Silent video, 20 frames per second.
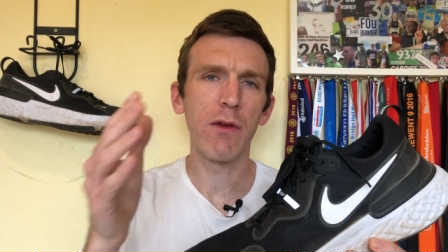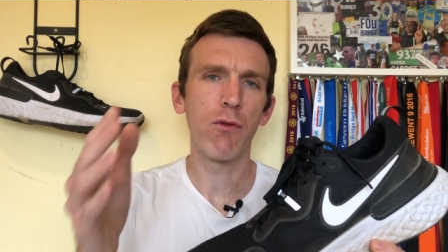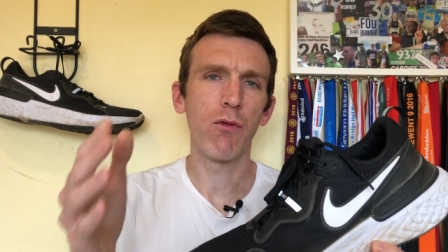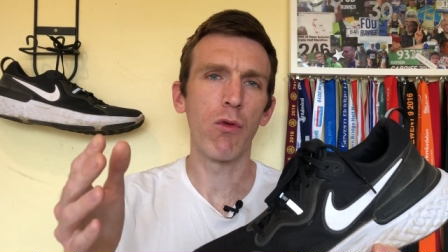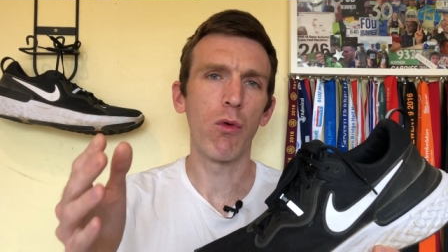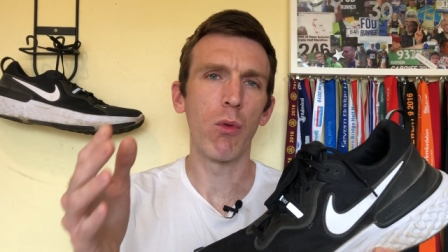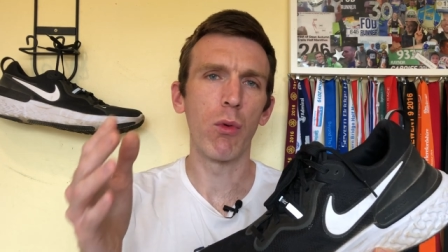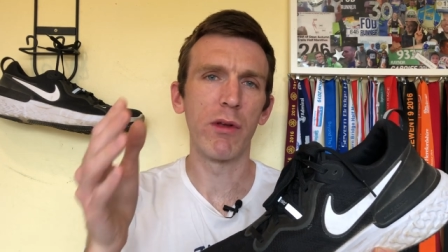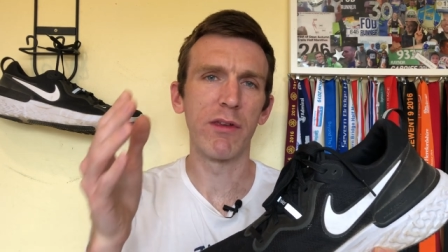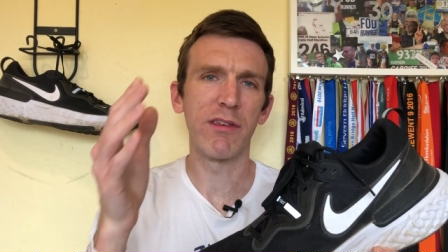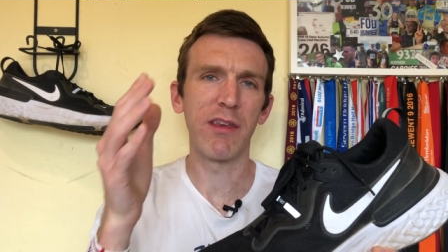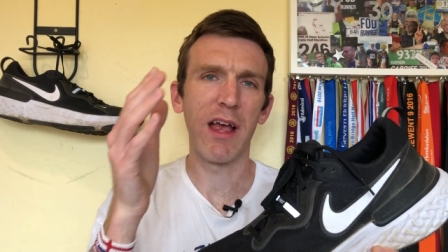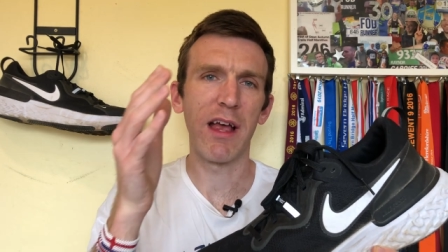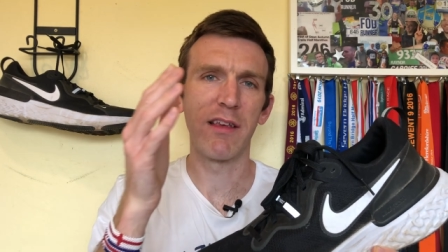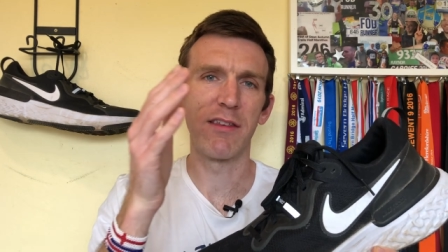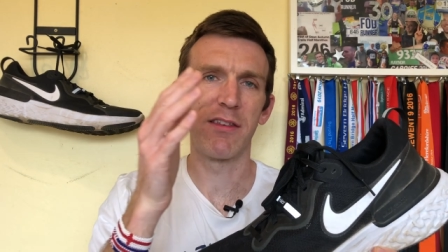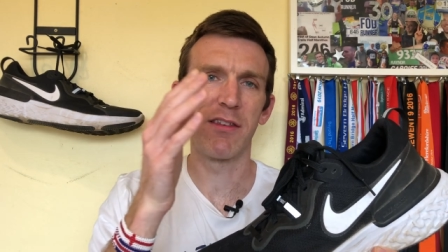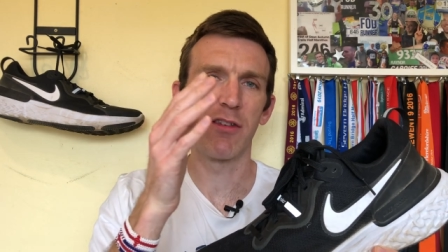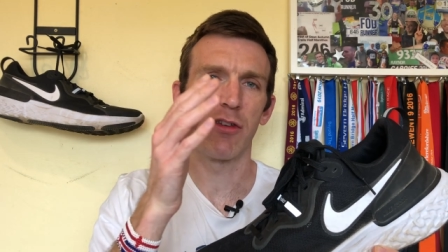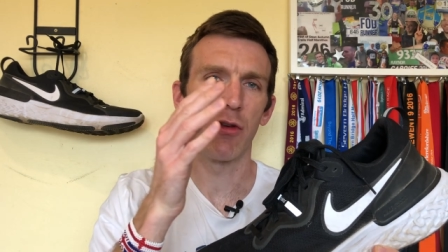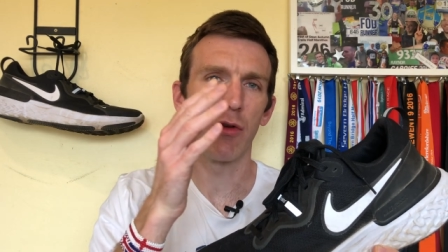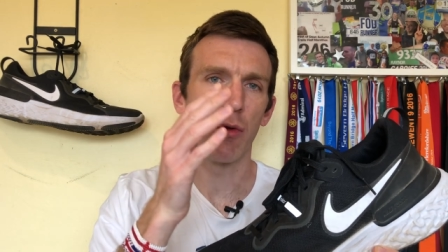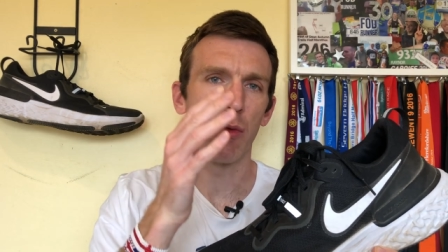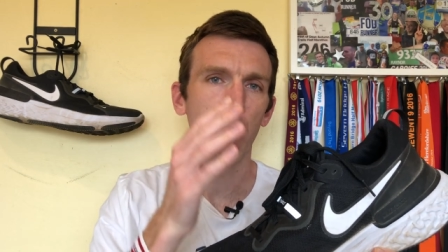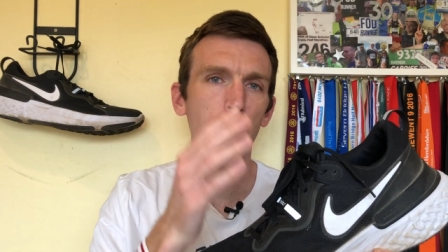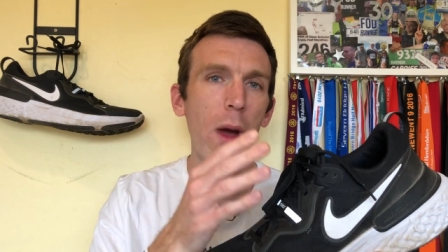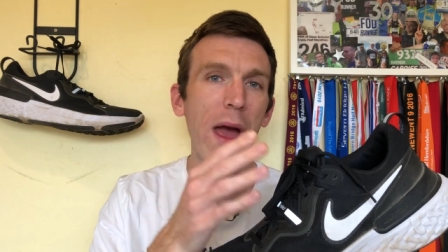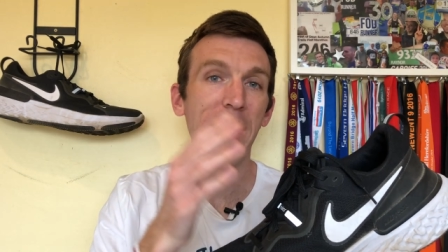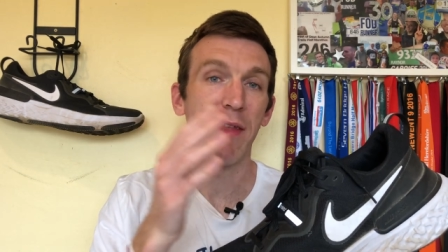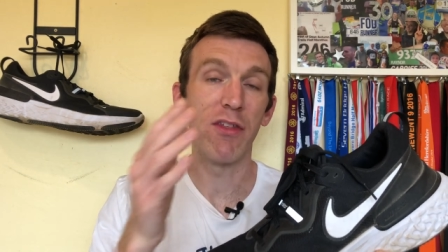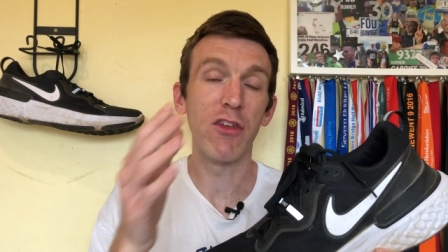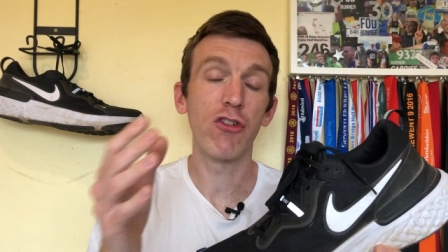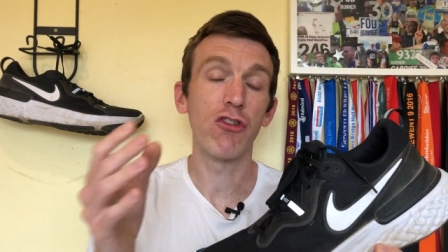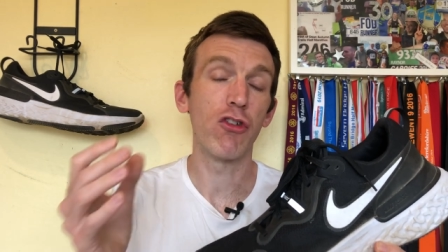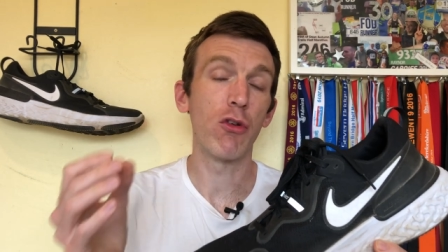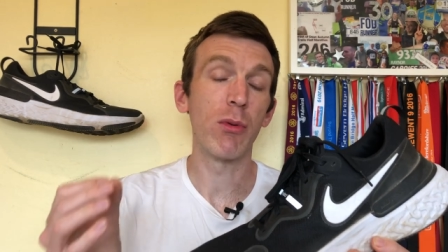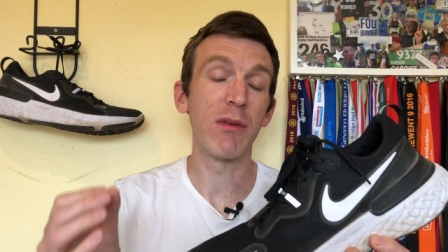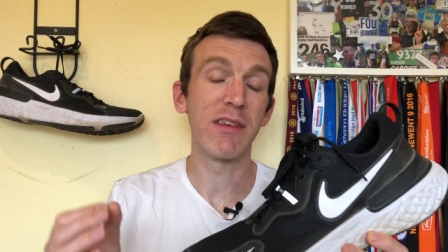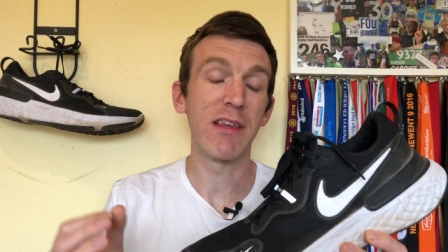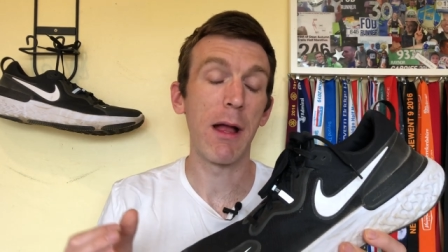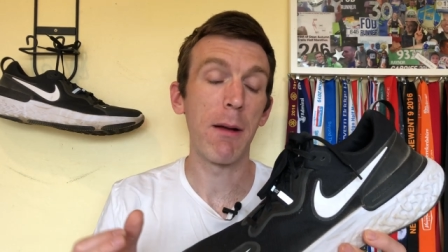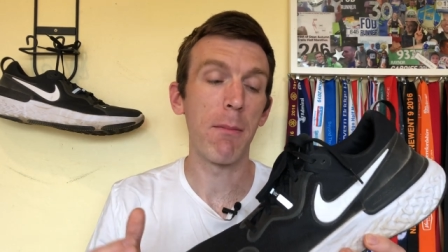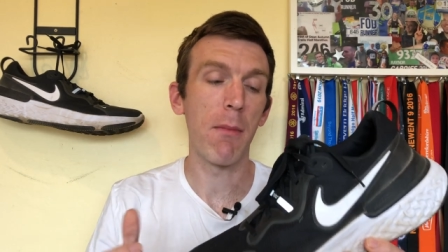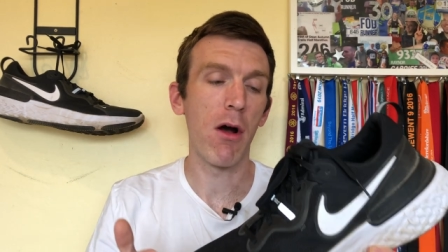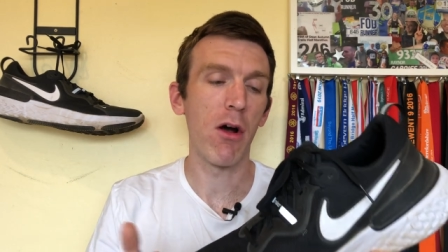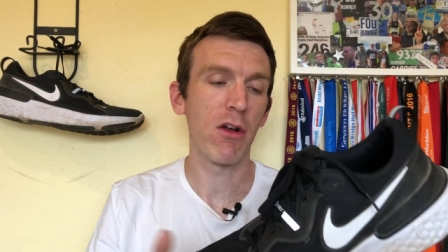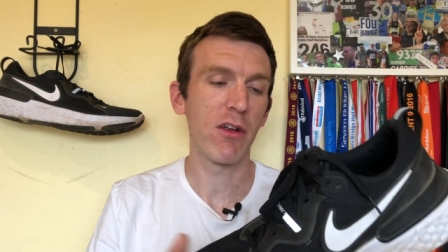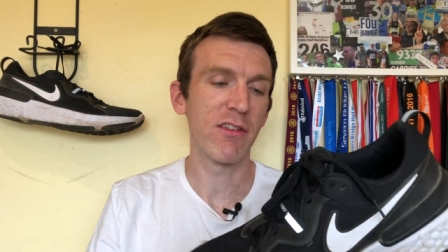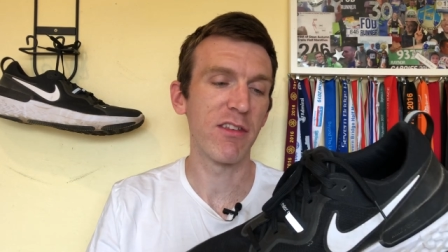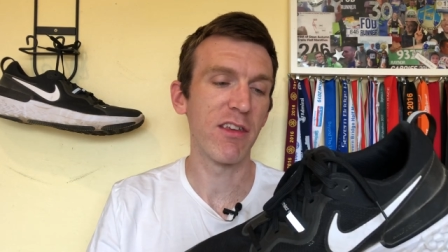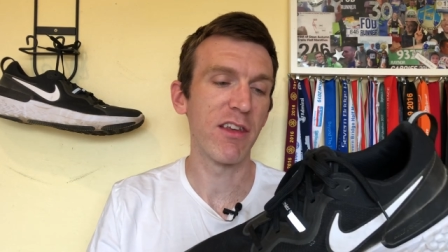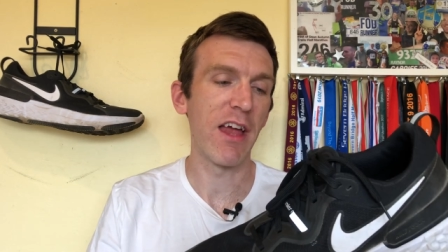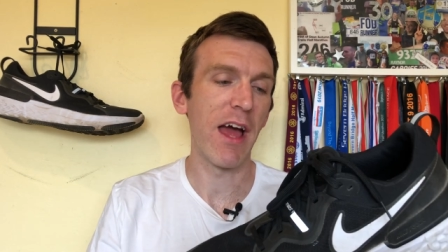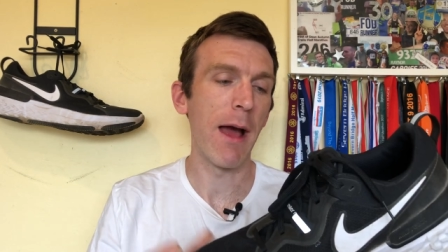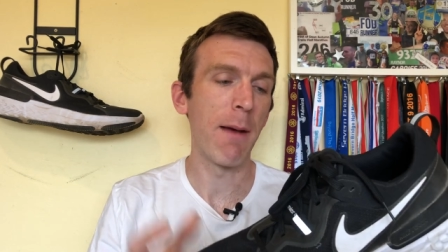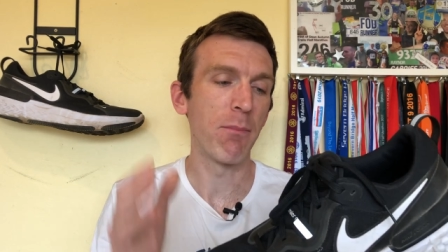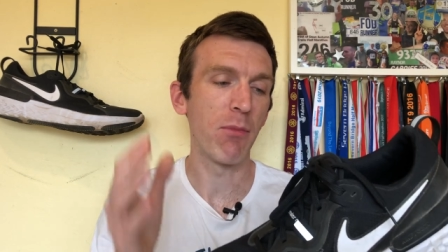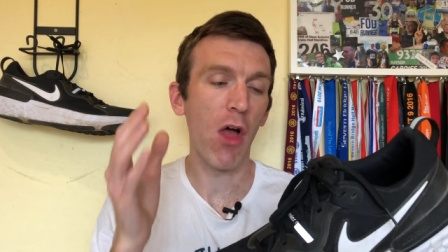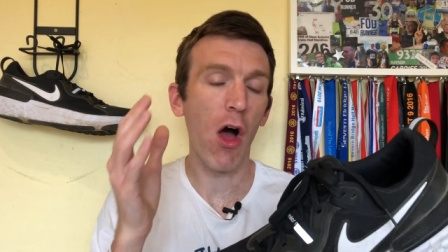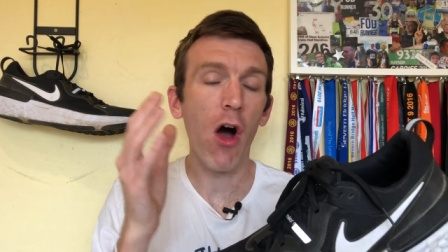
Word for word: forwards as to where this shoe is now marketed at.